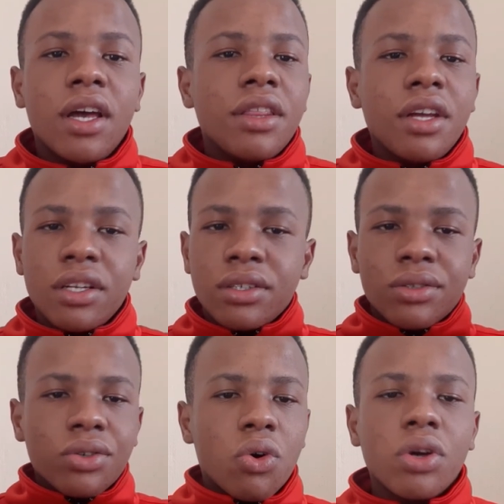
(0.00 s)
then
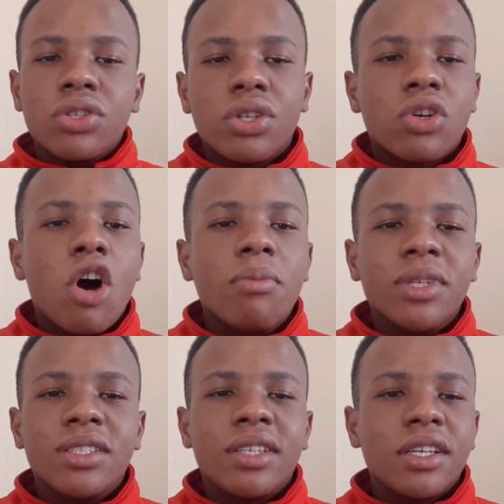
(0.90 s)
go into the
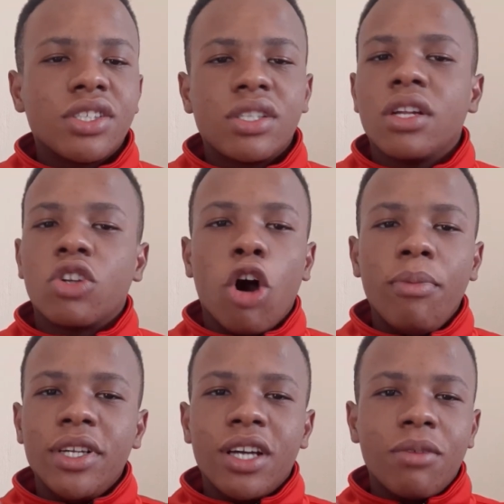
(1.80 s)
comment section and
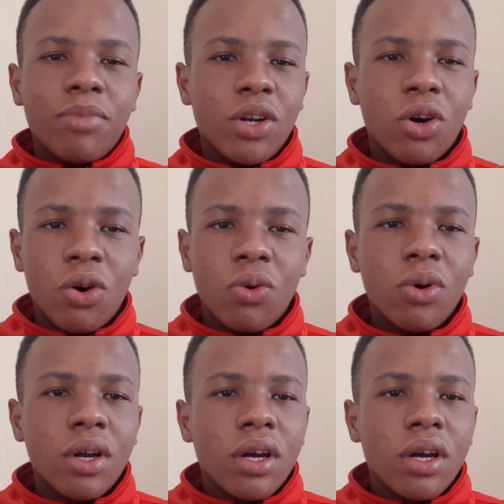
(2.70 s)
comment down below.